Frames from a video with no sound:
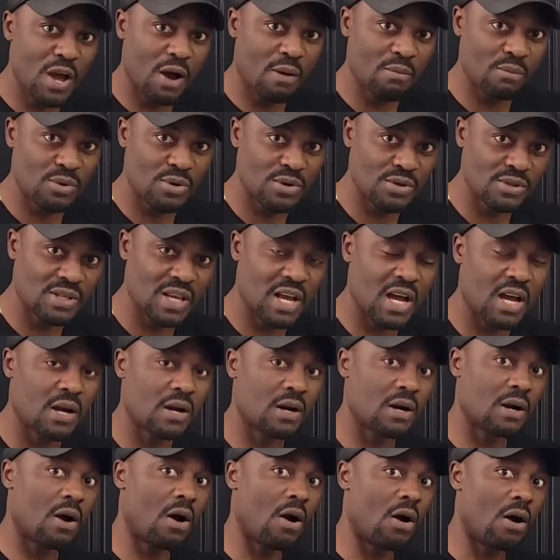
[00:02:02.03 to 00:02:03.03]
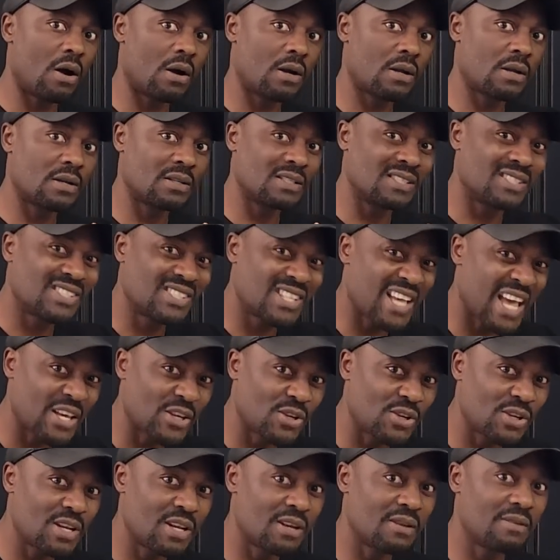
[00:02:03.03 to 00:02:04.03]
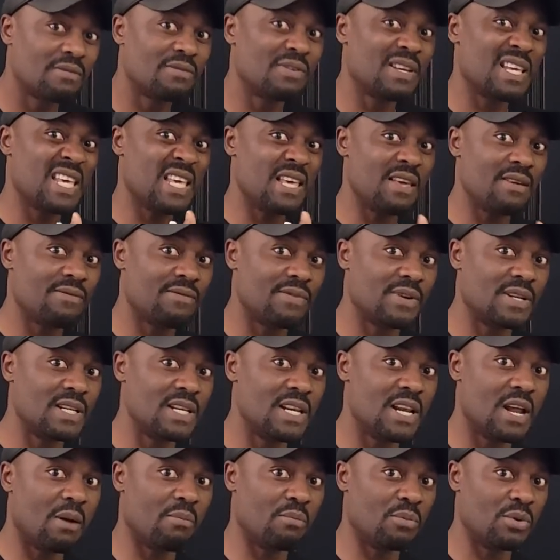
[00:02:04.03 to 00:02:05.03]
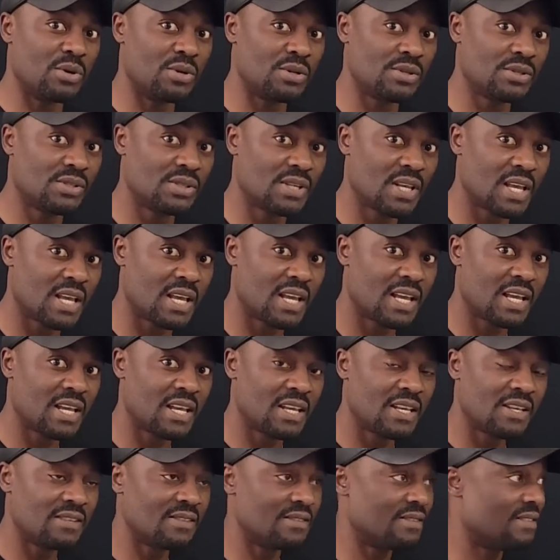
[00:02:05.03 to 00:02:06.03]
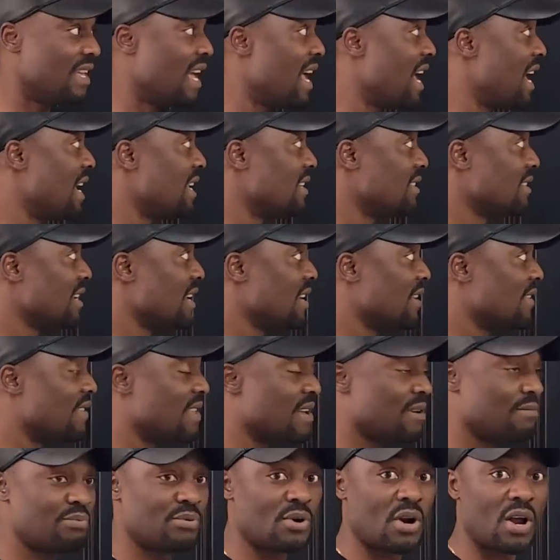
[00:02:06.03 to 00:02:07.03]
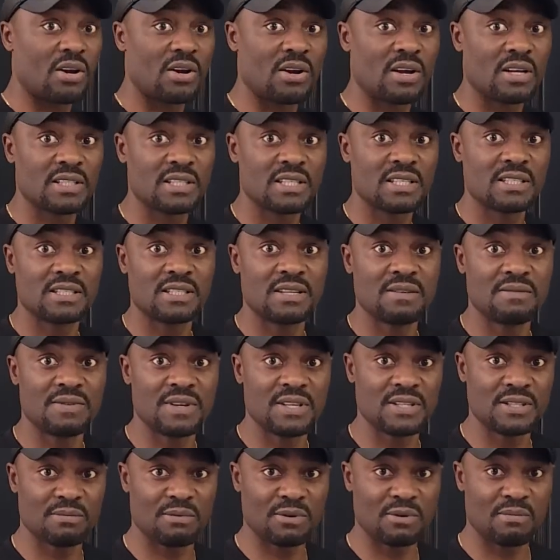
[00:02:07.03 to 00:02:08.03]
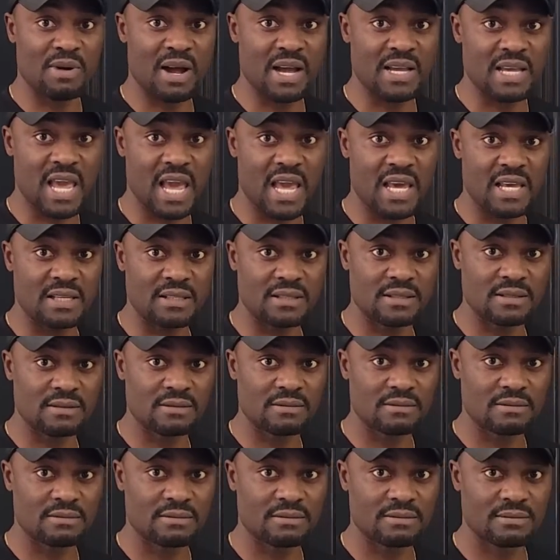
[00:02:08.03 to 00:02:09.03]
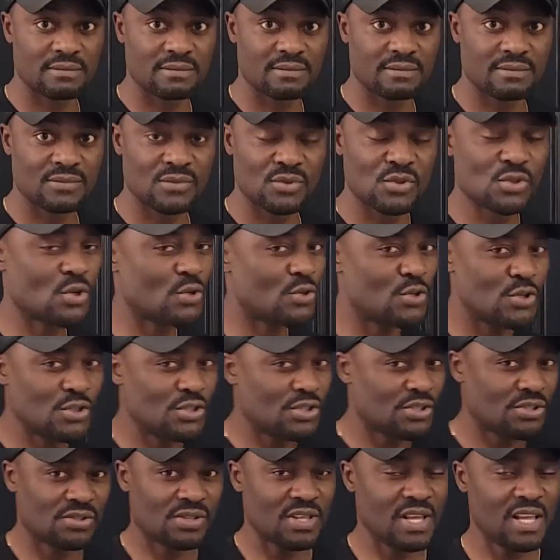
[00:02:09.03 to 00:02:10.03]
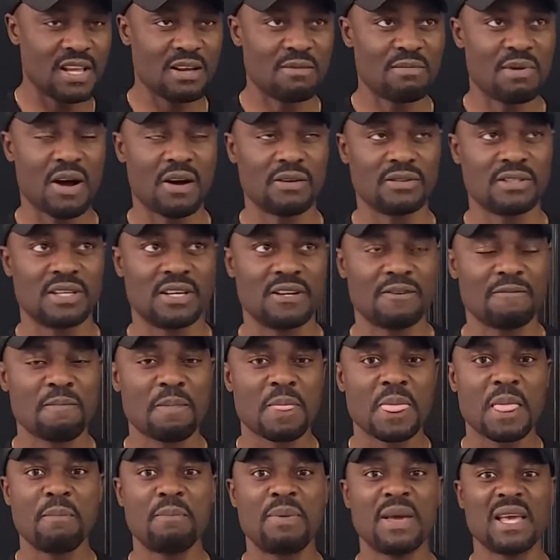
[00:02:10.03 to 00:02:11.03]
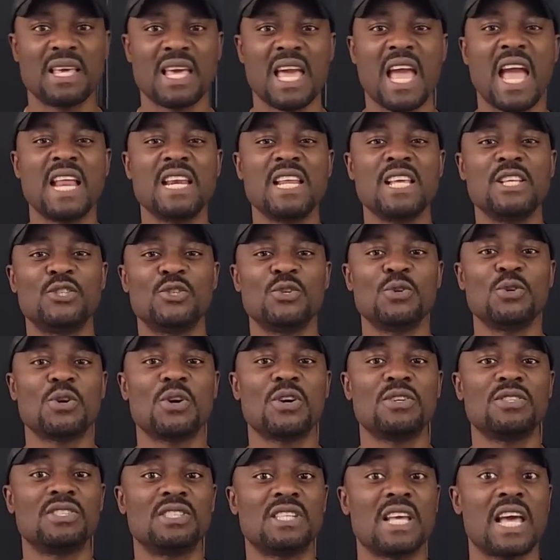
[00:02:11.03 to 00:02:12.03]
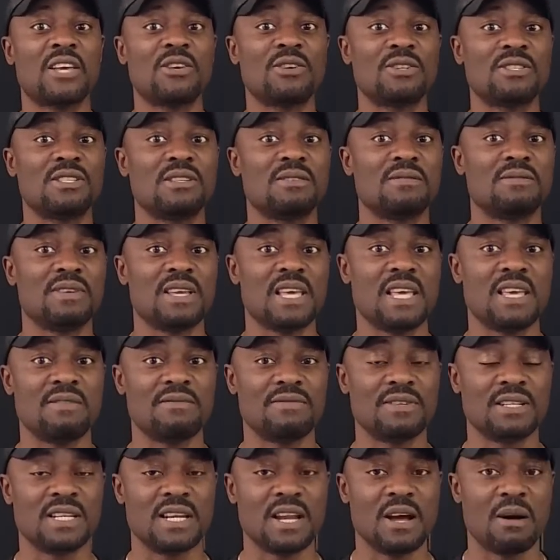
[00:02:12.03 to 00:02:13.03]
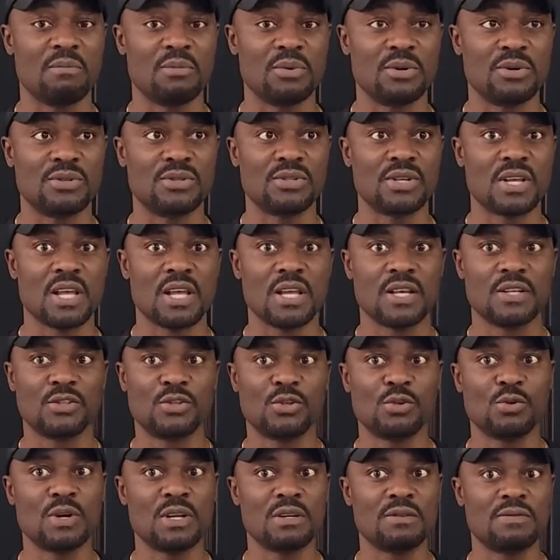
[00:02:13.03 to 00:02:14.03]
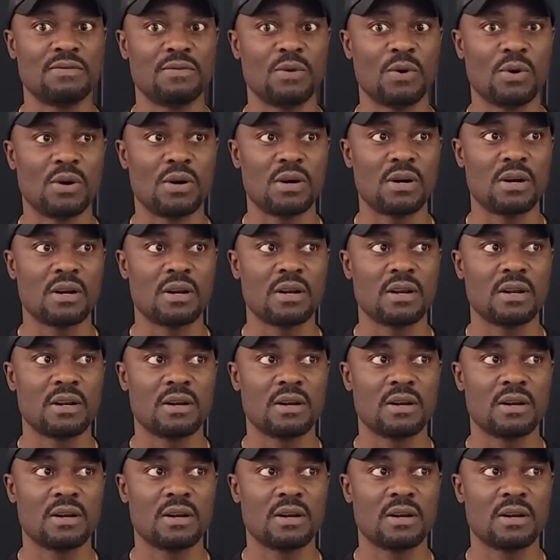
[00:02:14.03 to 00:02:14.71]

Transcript: numbers are, are consecutive even numbers, then their product is divisible by 8. So you just think about it. Pick any two consecutive even numbers, 2 and 4.